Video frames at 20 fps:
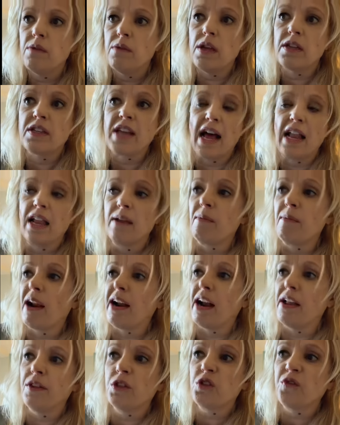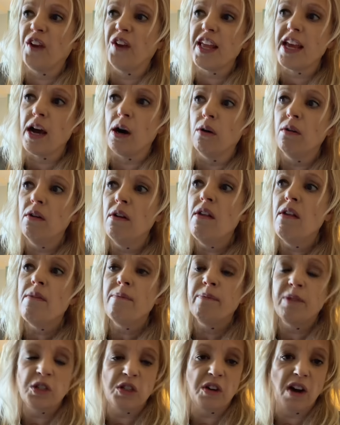to tell him right on this video,
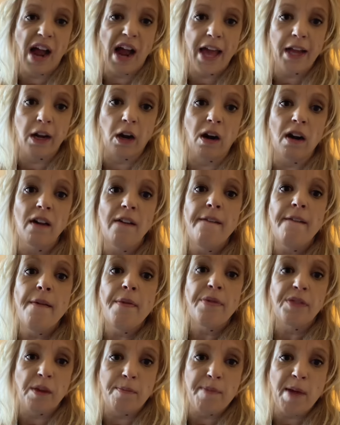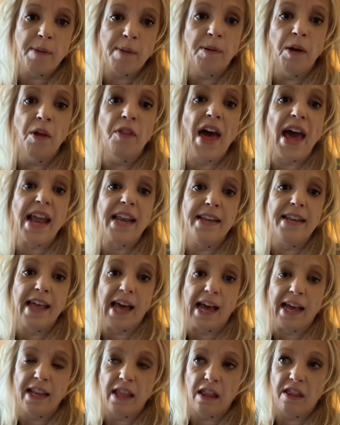Mr. Iger, the people that,
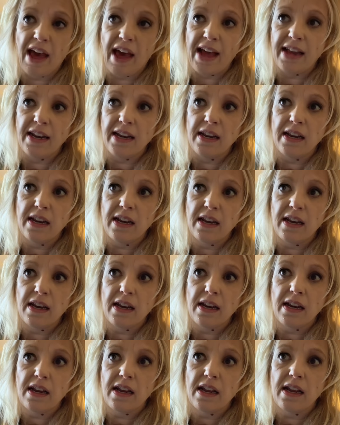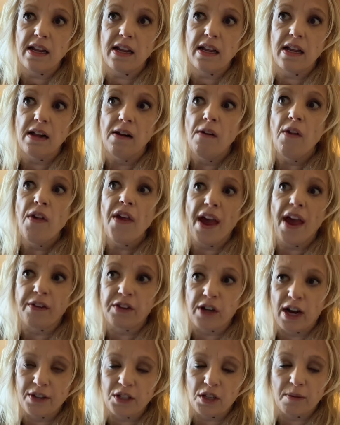that, that have
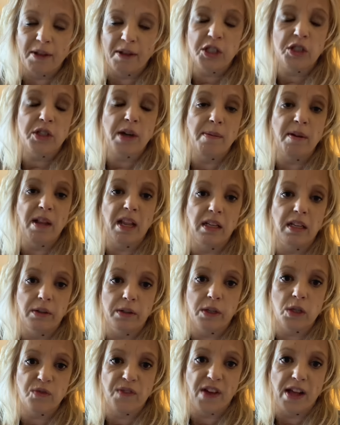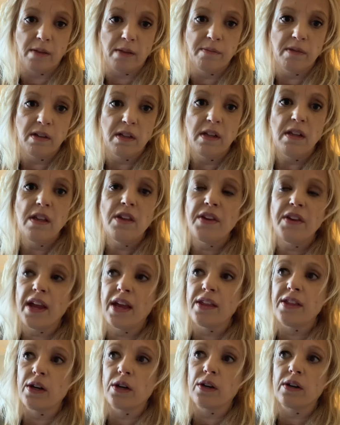caused so much trouble at Lucasfilm
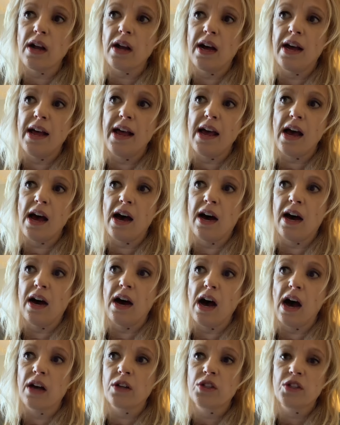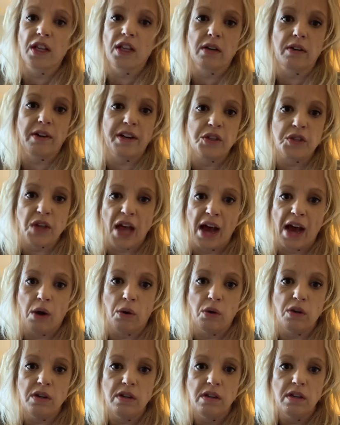and their uh, uh auxiliaries
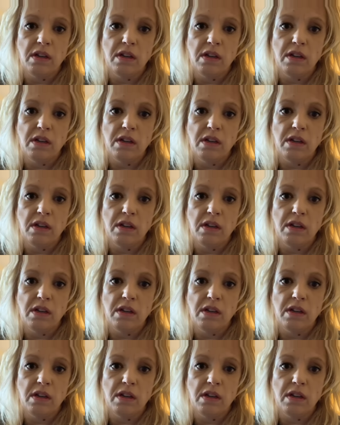out,